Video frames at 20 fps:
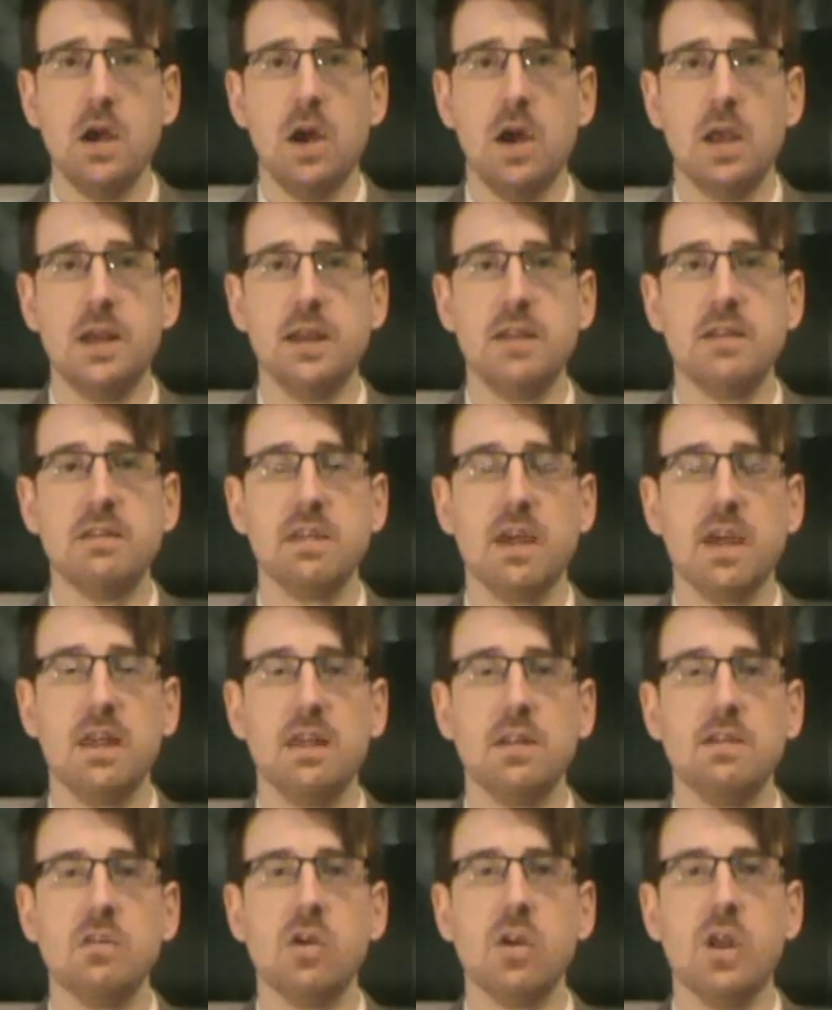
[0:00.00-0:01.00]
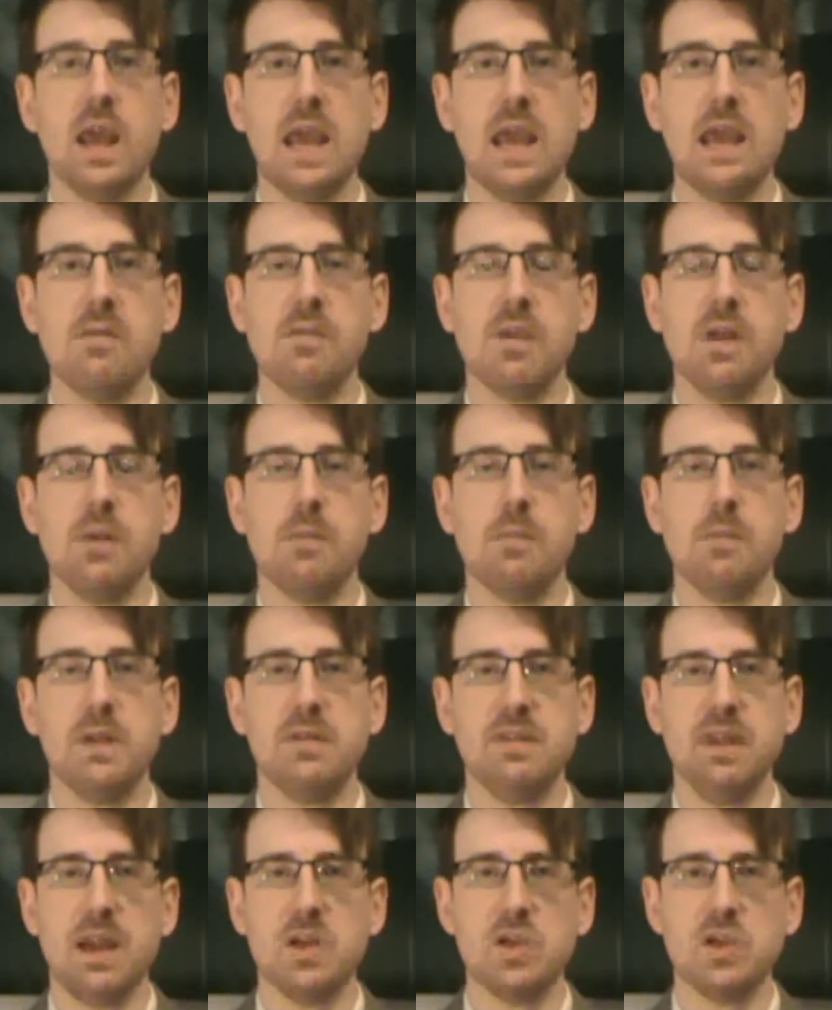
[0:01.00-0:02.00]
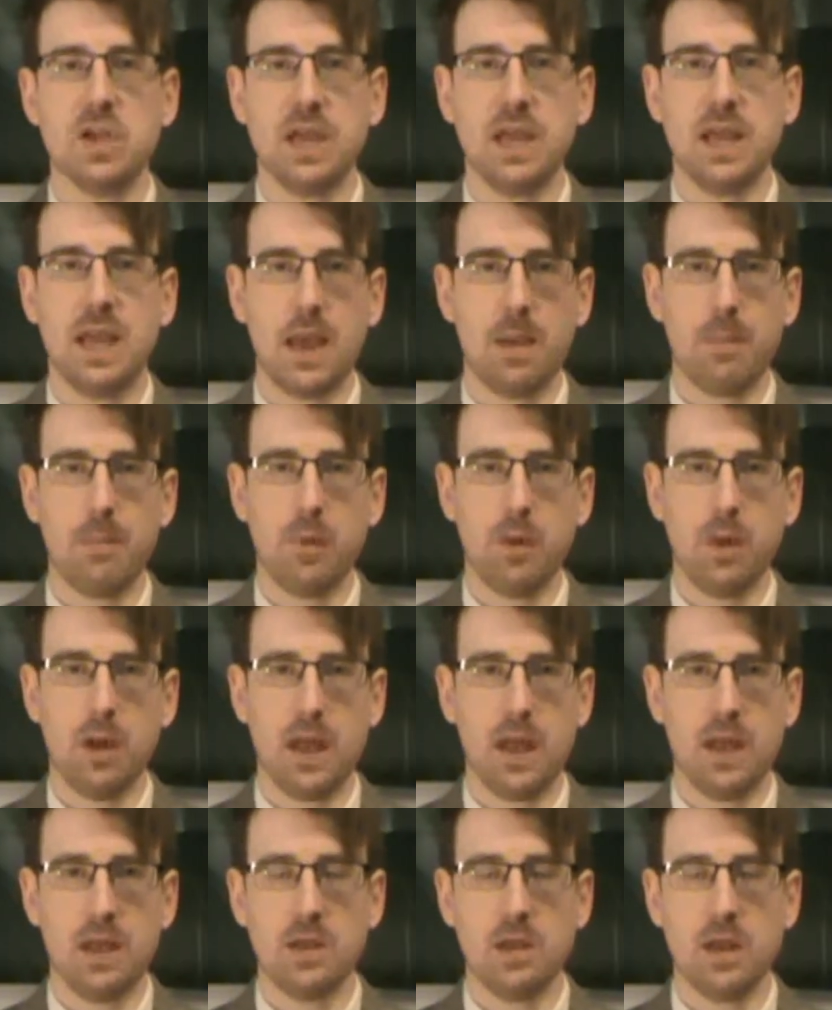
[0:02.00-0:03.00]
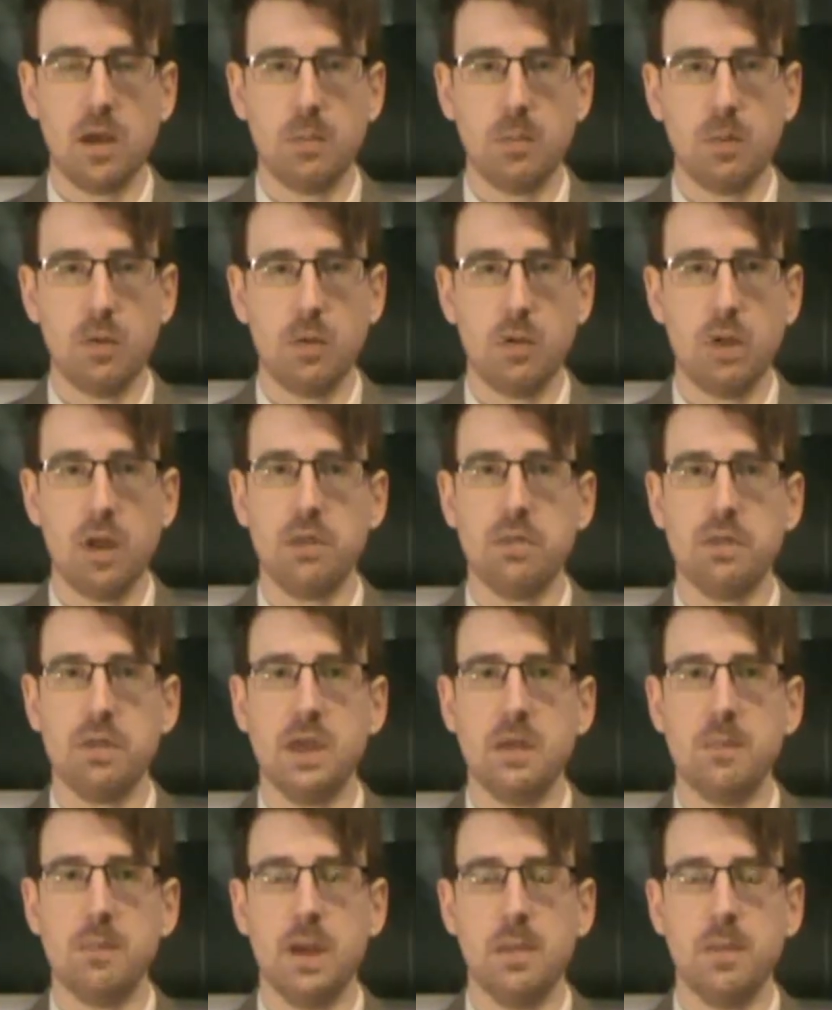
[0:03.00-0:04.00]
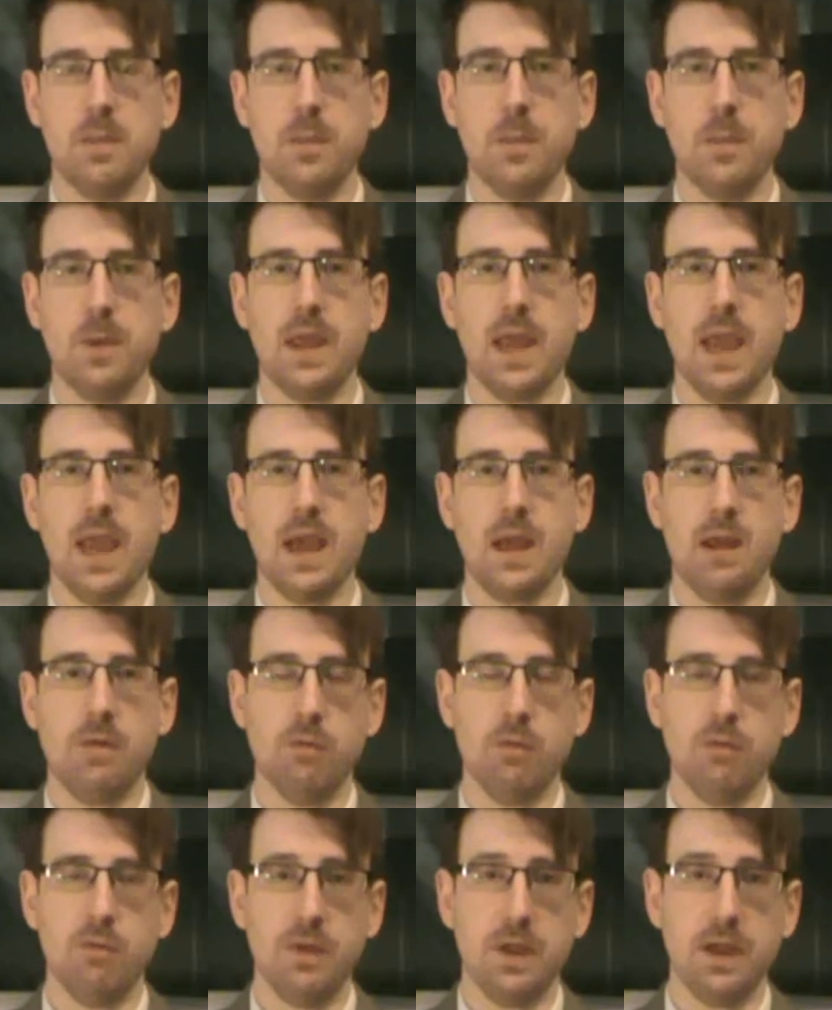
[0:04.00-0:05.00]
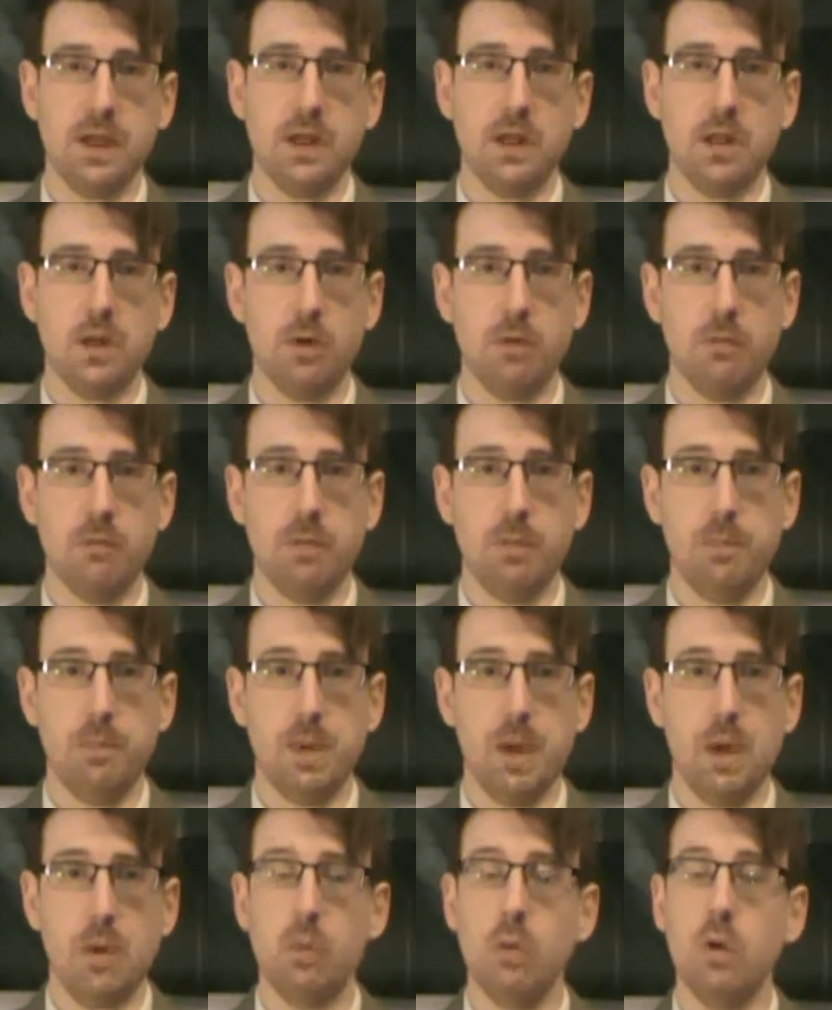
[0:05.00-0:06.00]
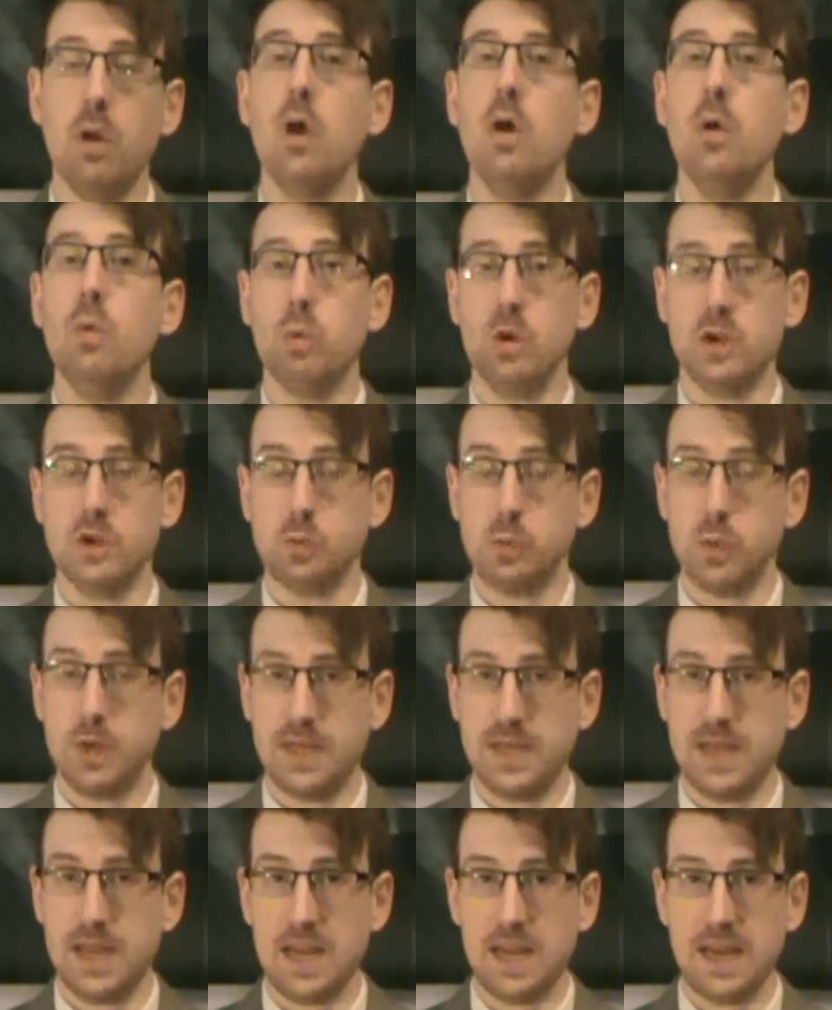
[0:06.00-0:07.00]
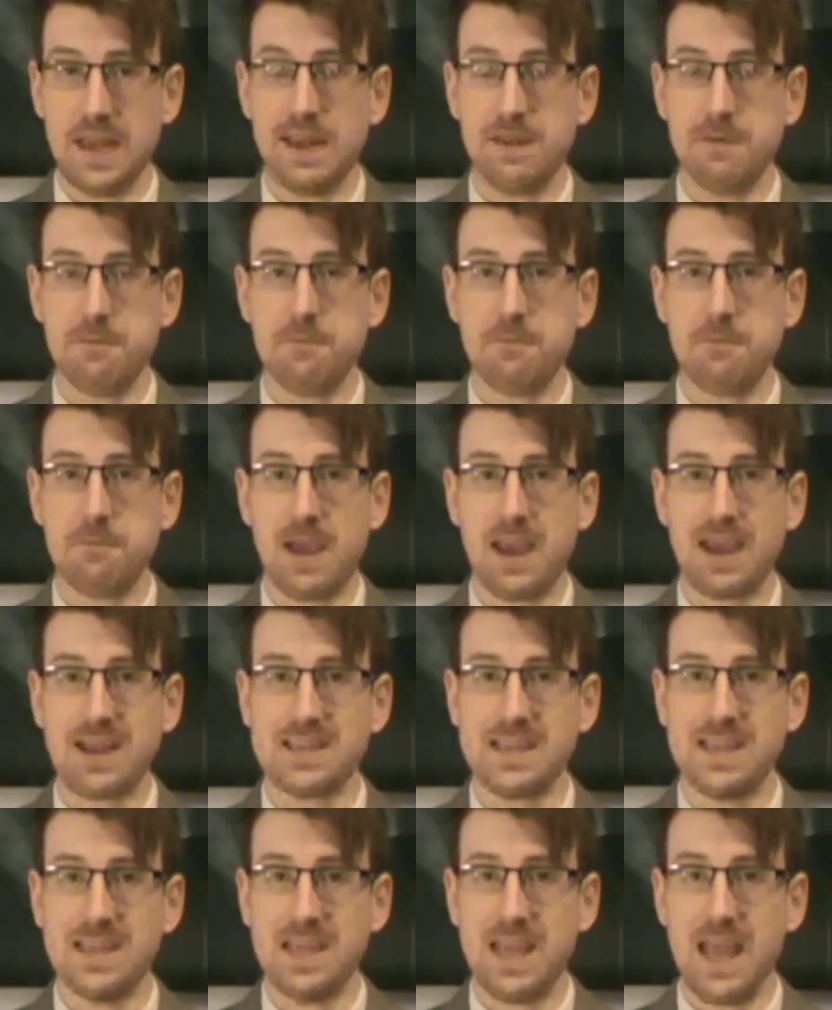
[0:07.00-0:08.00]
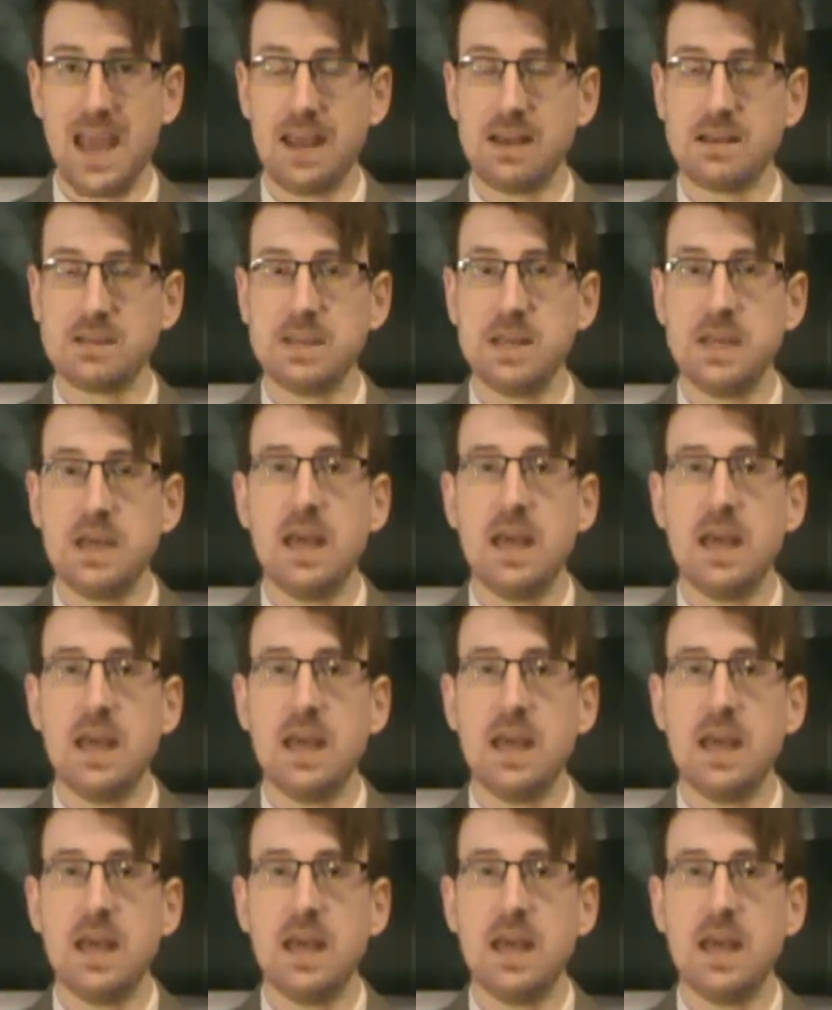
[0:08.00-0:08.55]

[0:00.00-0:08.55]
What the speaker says: I did say this could even potentially happen at Double or Nothing. Maybe we get a reveal of the belt, which we did in fact get.